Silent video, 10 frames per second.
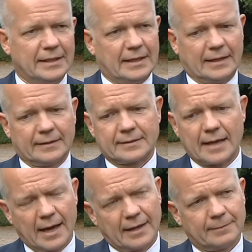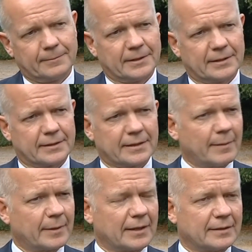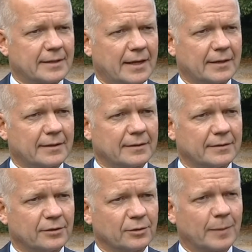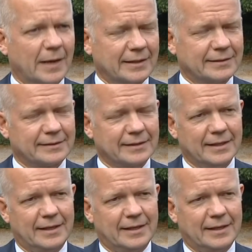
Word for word: at the time that the chemical attack took place.